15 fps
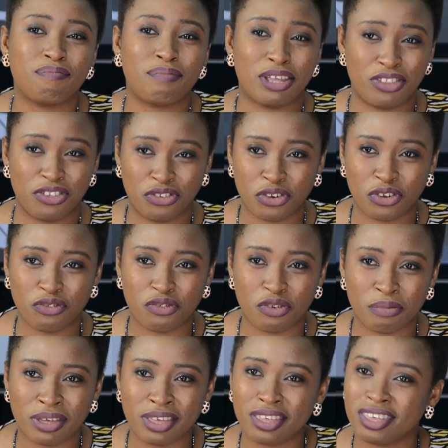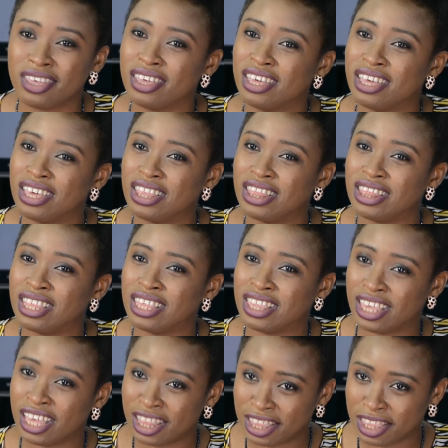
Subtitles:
petitioned for me. They sent